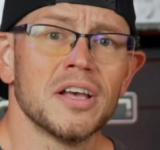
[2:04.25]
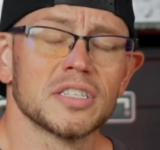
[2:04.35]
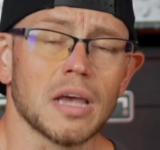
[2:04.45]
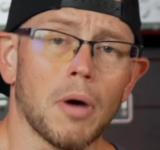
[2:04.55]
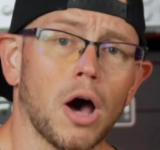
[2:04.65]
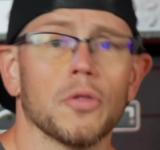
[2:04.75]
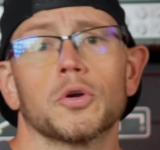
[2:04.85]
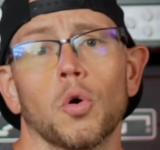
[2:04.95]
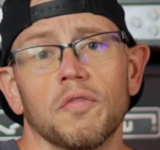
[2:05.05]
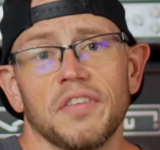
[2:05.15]
some other
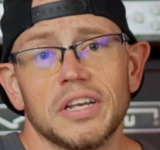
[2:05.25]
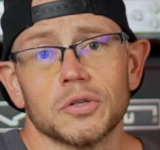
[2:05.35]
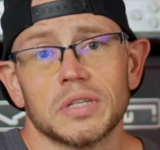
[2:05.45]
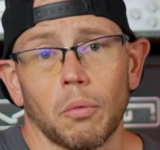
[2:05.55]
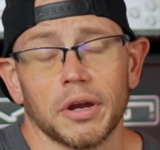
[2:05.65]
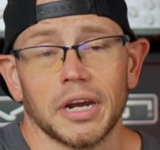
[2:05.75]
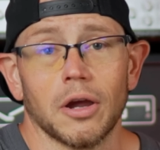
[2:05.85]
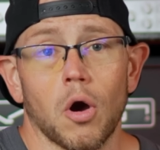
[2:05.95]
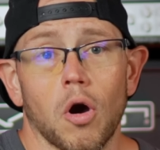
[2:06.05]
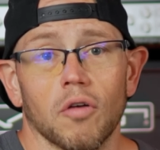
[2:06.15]
cool features that we're gonna
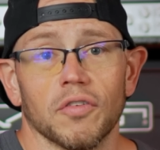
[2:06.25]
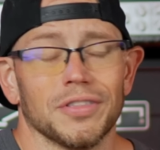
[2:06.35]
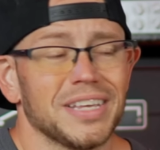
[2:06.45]
go over.